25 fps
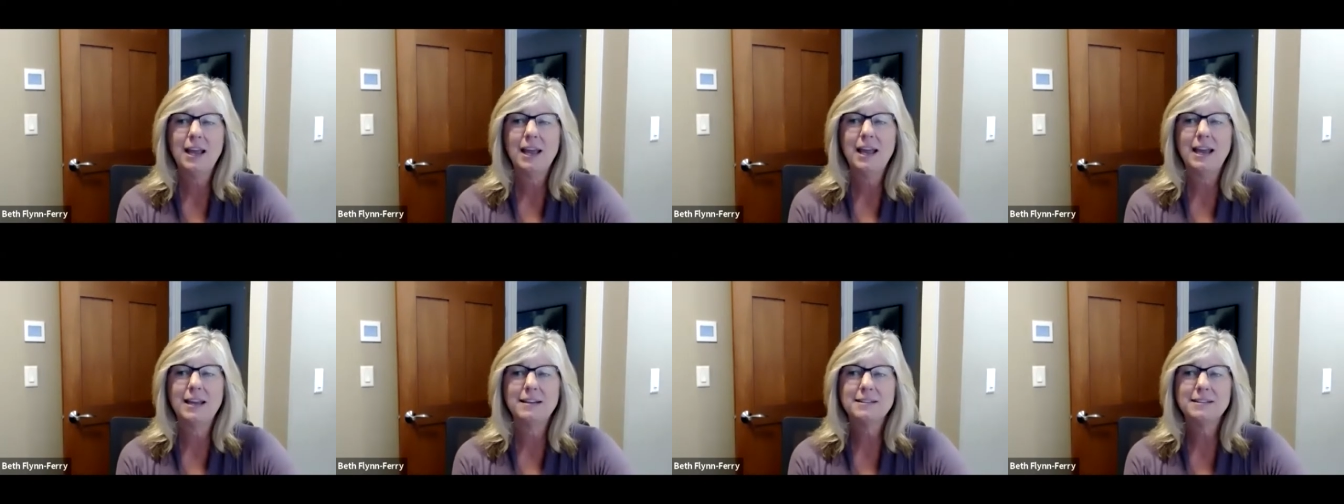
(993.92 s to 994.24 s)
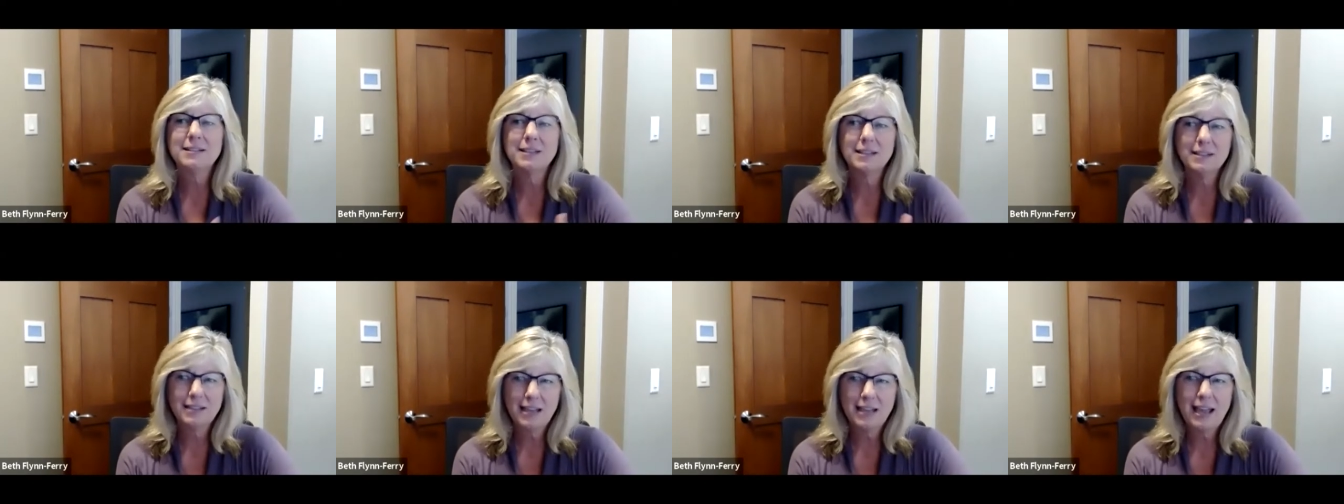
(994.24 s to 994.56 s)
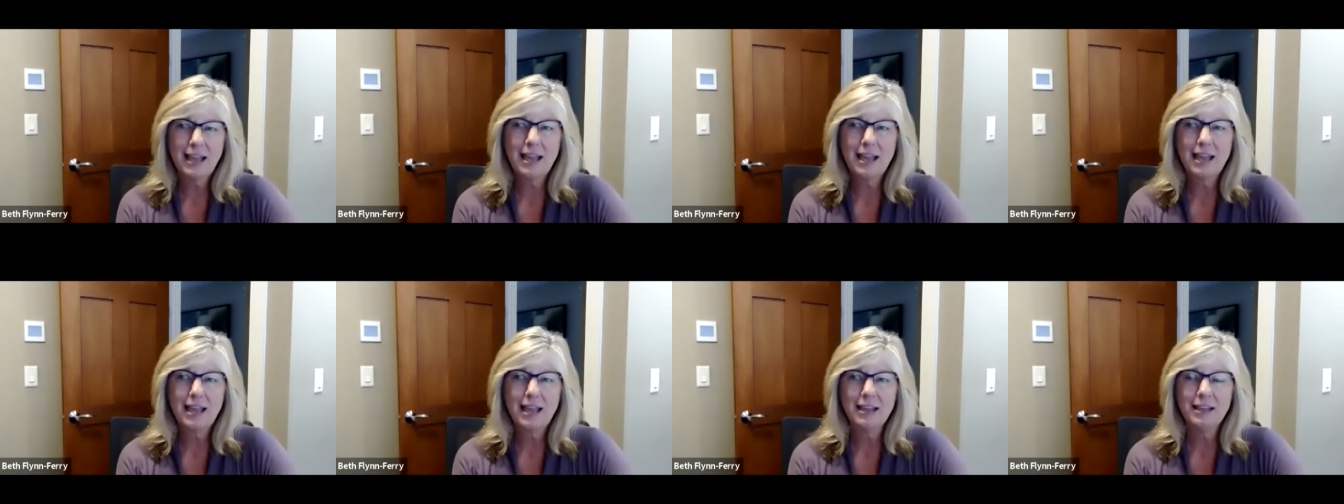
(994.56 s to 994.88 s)
and
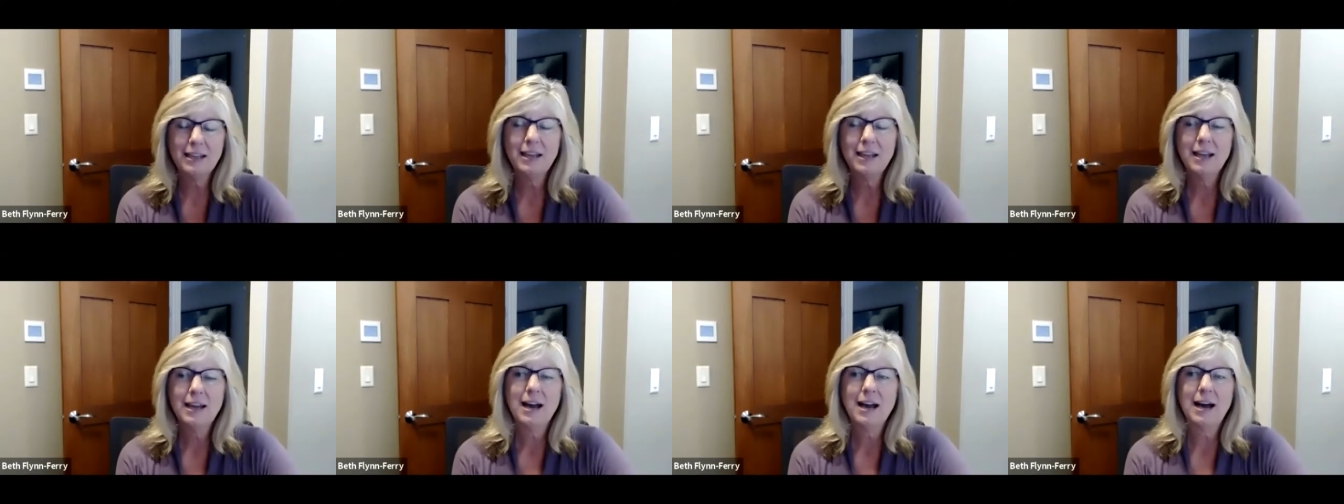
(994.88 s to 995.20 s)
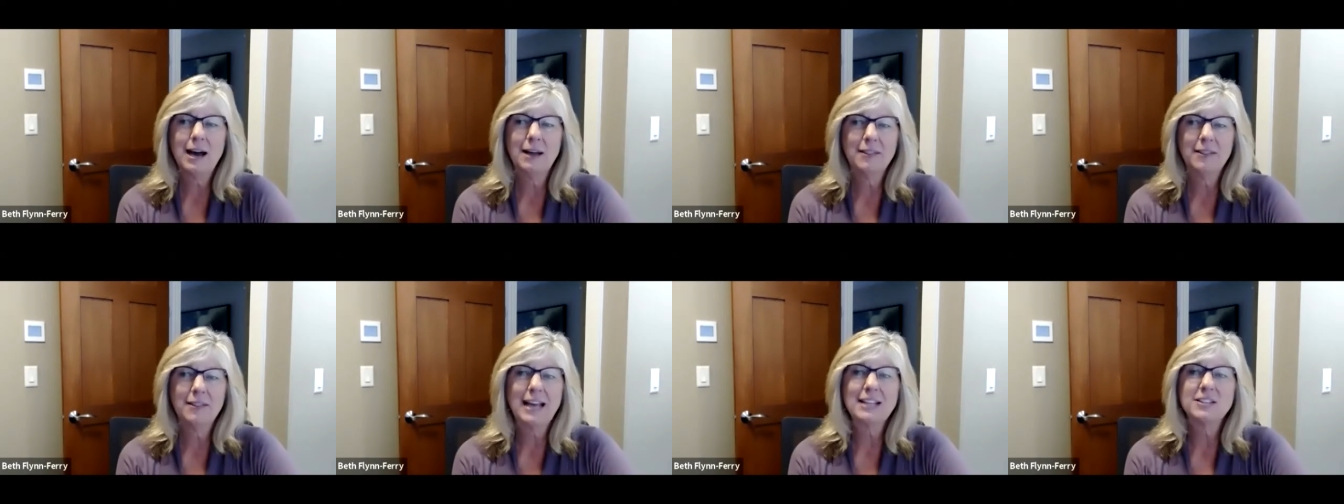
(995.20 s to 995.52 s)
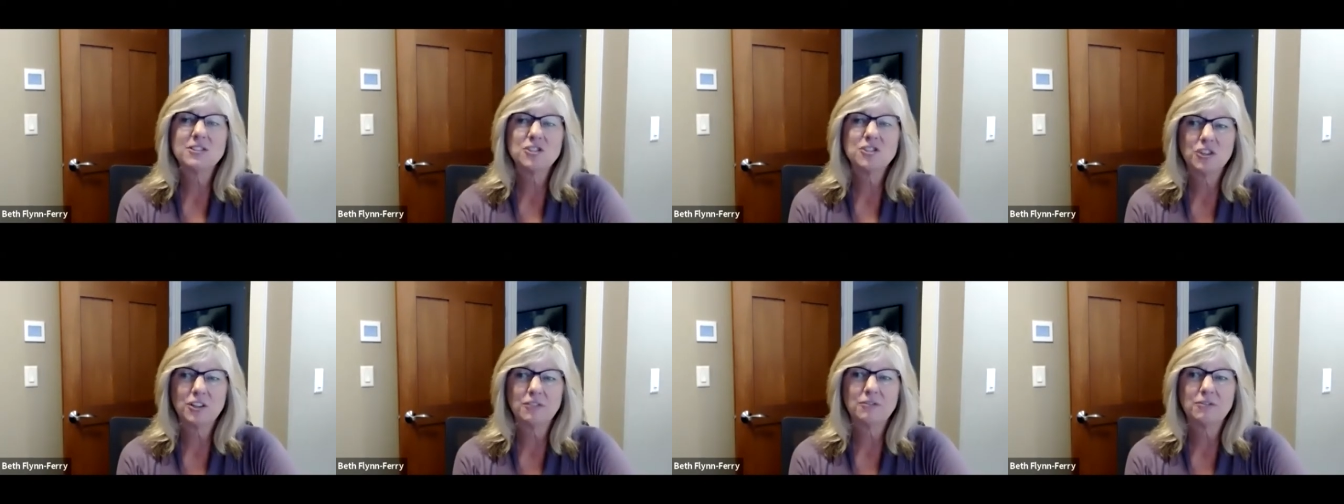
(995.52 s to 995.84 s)
today uh,
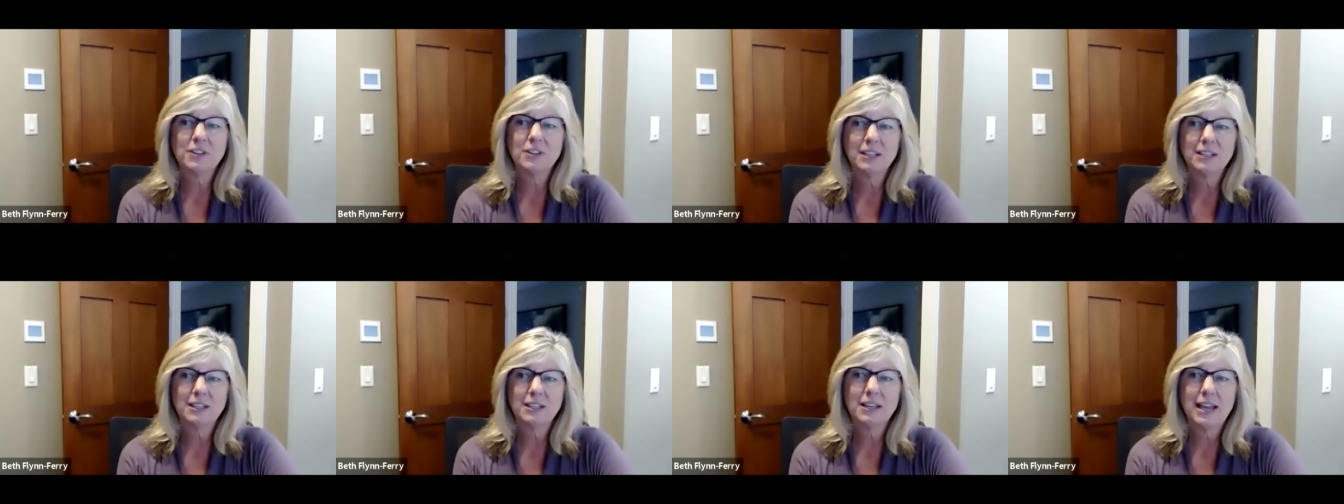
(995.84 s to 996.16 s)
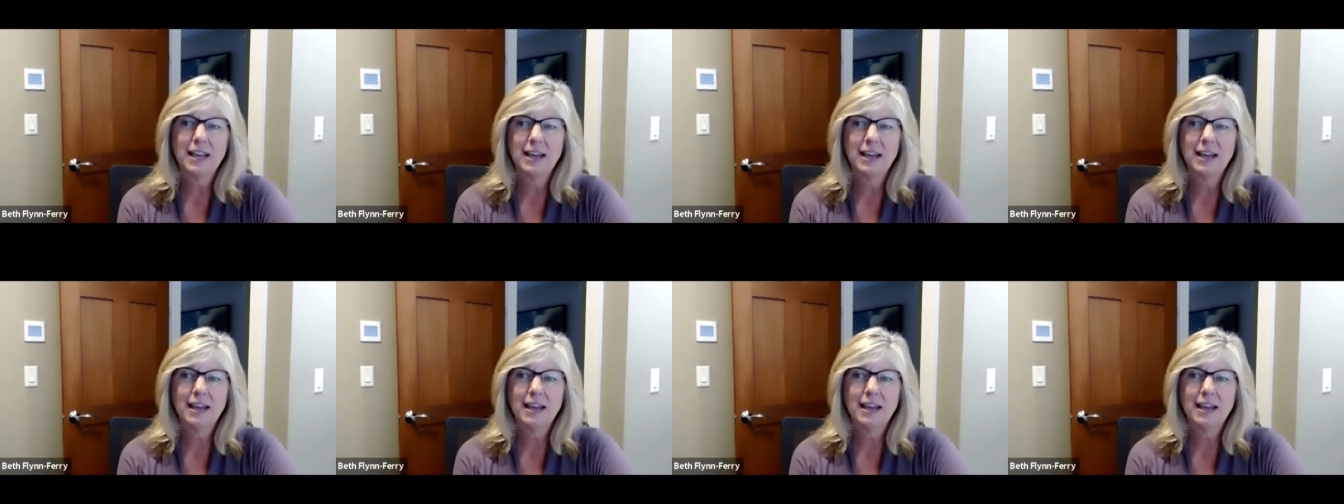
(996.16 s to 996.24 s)
that's shifting